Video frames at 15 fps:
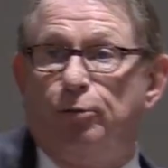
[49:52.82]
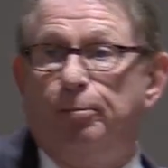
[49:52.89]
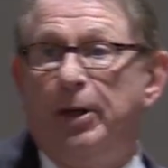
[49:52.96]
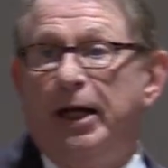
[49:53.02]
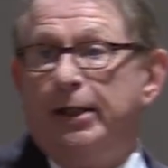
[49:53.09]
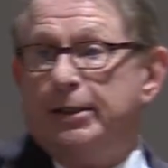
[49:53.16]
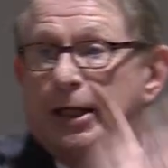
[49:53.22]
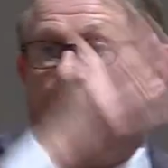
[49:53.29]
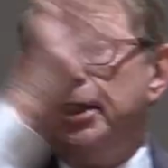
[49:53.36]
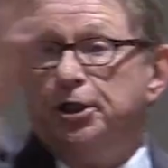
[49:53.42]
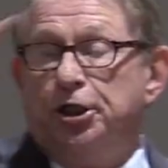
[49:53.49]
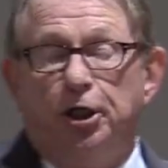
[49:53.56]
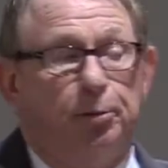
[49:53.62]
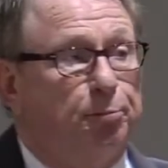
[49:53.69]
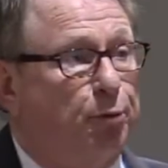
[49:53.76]

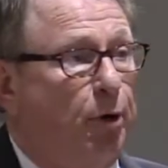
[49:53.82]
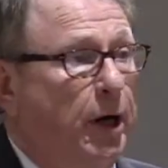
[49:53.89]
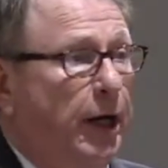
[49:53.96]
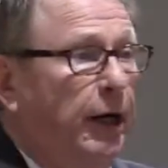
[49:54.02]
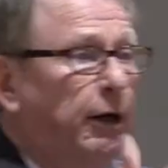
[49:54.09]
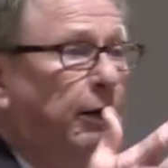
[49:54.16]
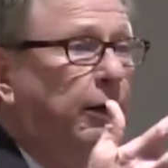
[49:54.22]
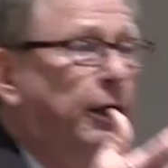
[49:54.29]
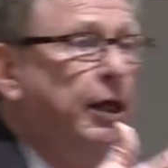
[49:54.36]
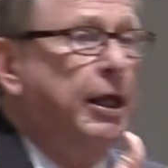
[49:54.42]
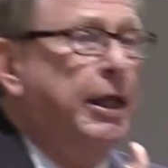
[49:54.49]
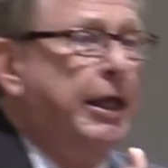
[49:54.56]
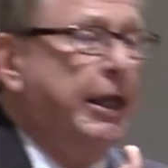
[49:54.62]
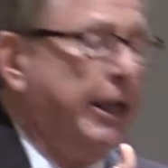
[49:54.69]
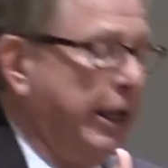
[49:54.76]
meditation, and prayer,
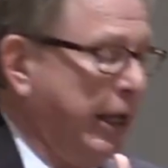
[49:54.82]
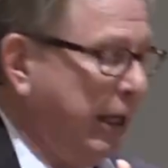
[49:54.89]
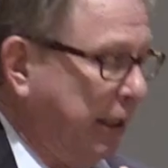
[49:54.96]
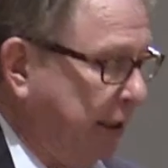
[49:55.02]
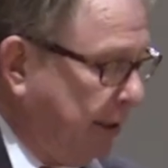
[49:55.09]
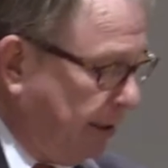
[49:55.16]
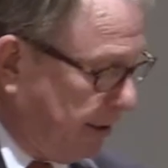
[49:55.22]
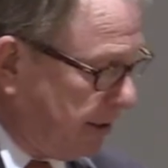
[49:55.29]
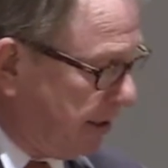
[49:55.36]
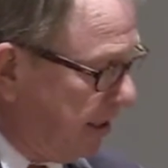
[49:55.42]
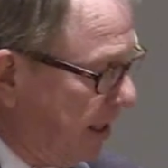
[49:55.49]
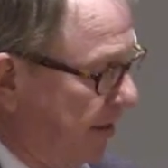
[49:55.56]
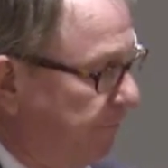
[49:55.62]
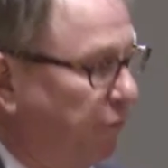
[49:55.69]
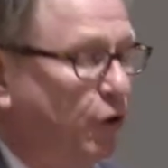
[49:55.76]
and he
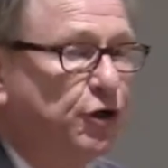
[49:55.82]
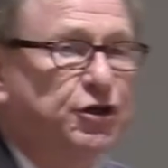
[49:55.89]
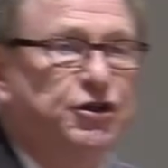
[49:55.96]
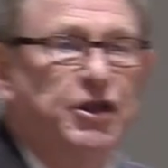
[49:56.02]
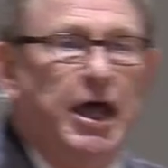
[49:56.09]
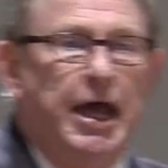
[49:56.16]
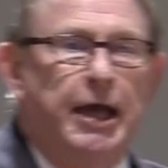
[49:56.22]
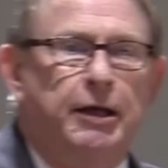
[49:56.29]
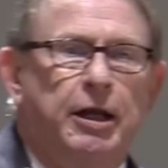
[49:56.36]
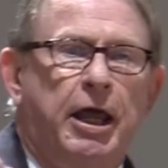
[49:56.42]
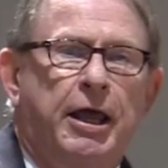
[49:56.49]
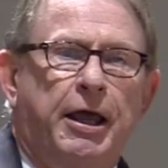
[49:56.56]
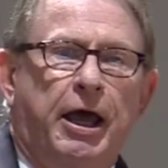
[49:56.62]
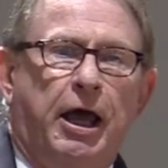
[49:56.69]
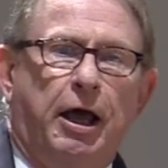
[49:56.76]
discovers that
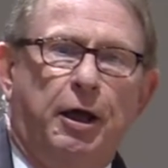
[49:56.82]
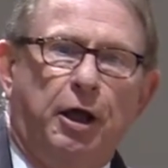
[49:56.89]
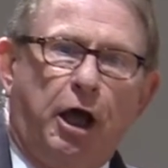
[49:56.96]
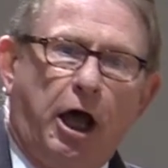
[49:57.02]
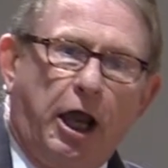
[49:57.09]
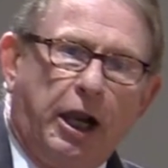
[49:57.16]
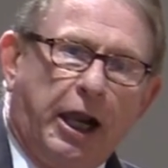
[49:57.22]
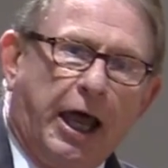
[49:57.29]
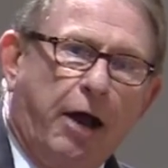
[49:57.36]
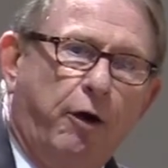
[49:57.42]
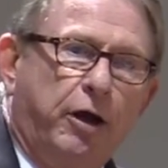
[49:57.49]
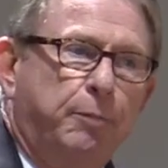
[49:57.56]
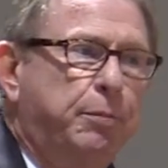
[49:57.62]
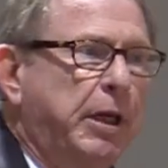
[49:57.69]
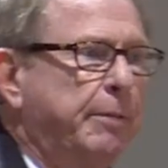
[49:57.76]

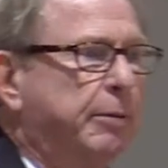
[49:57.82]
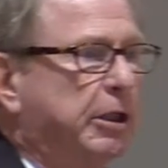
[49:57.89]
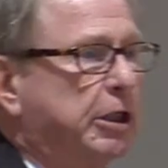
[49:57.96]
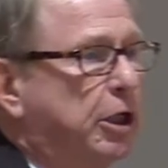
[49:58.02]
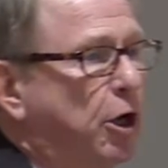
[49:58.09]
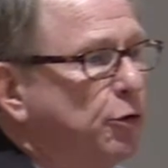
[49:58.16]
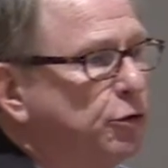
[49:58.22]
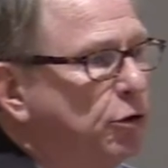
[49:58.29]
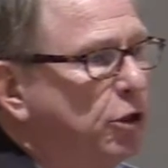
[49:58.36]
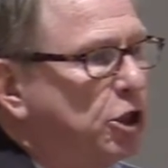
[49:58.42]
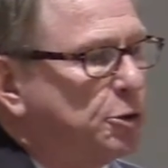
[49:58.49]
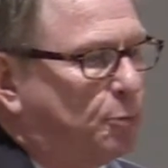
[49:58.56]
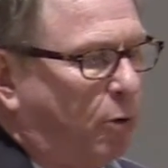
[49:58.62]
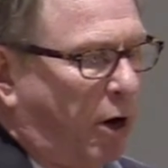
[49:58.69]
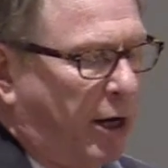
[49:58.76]
allowing people to go through
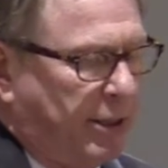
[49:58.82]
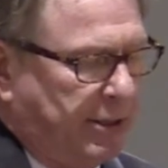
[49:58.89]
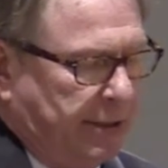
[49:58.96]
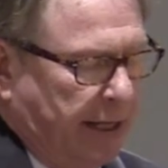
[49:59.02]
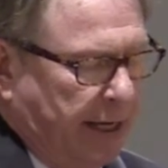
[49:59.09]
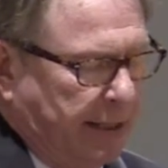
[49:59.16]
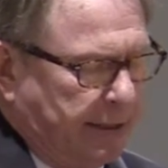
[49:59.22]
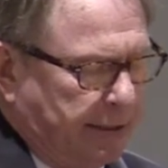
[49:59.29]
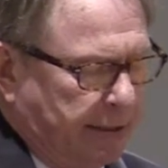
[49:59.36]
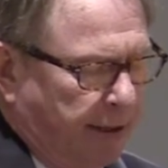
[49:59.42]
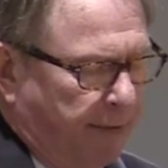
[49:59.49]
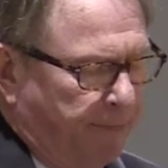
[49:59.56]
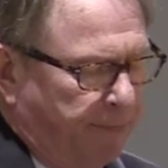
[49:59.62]
this process